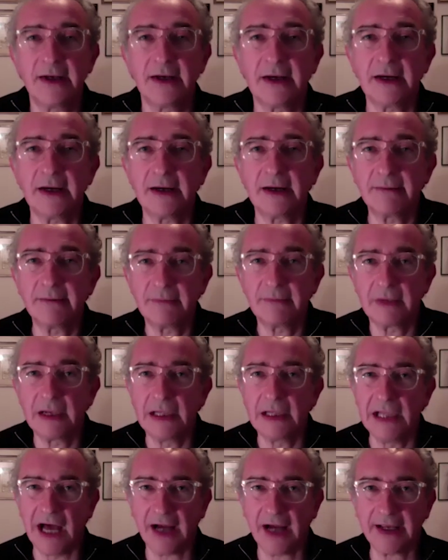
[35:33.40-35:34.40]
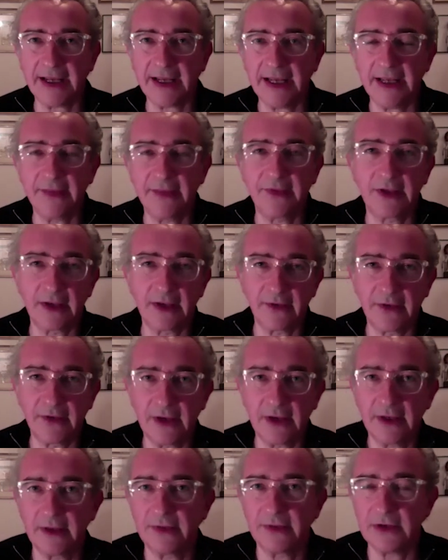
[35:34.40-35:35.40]
um, lucky that,
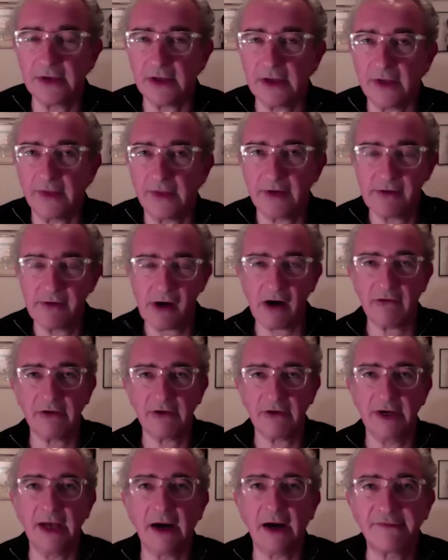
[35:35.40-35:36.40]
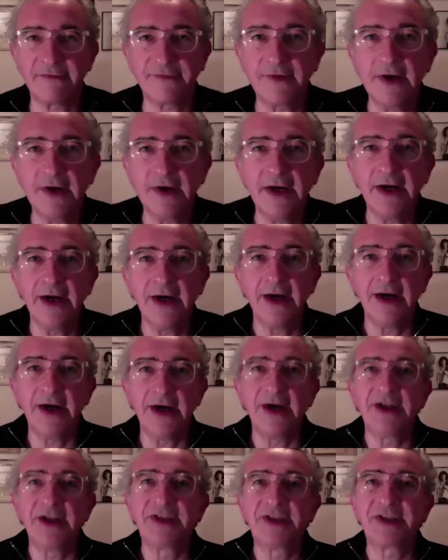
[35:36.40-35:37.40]
that, you know, there are enough
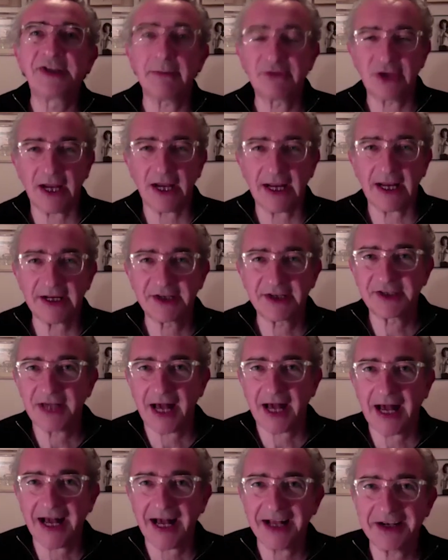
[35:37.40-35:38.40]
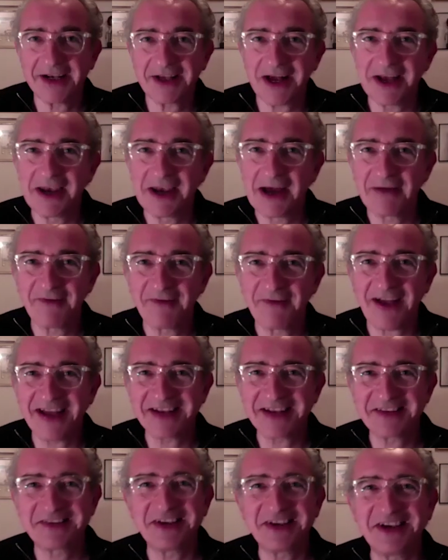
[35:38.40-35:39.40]
subjects and enough
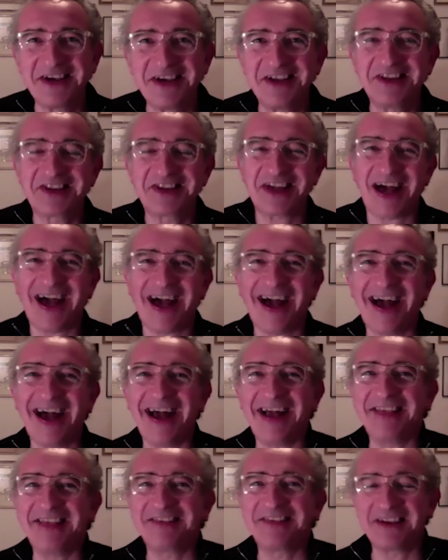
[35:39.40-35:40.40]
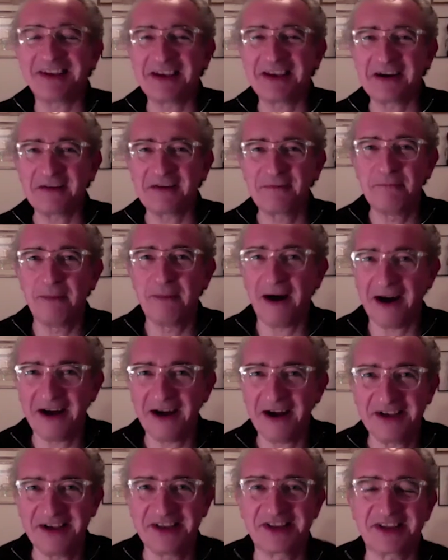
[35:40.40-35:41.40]
editors and enough
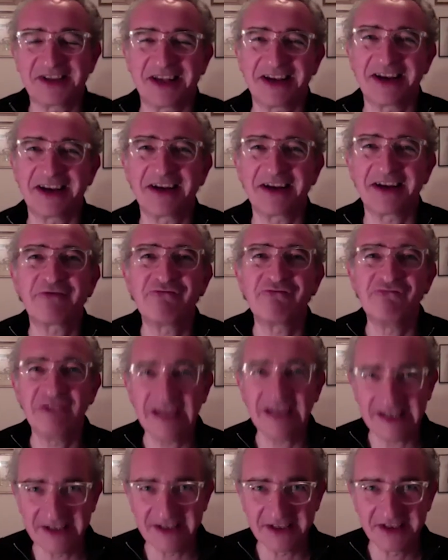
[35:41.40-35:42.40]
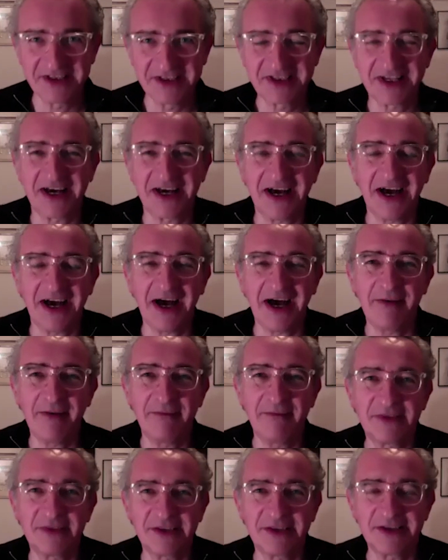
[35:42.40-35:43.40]
buyers and enough readers
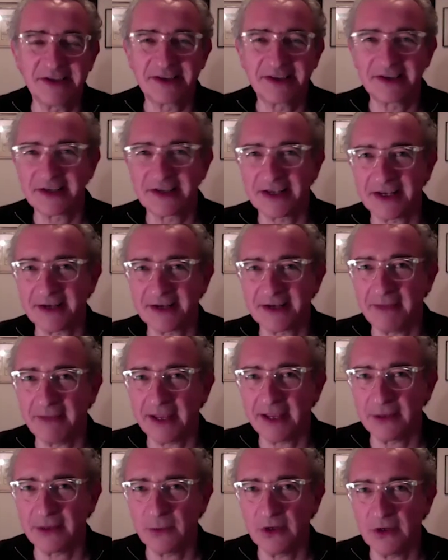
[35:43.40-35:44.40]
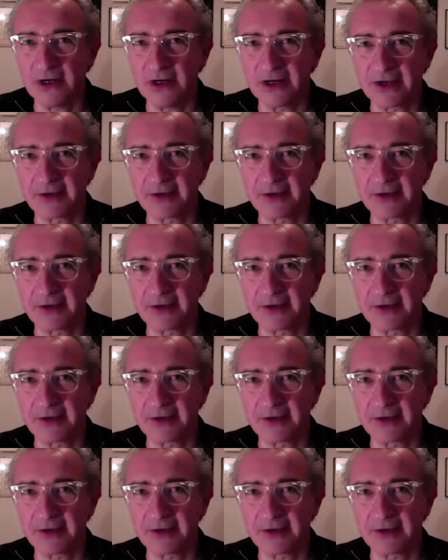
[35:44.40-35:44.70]
um, to, to kind of make it work.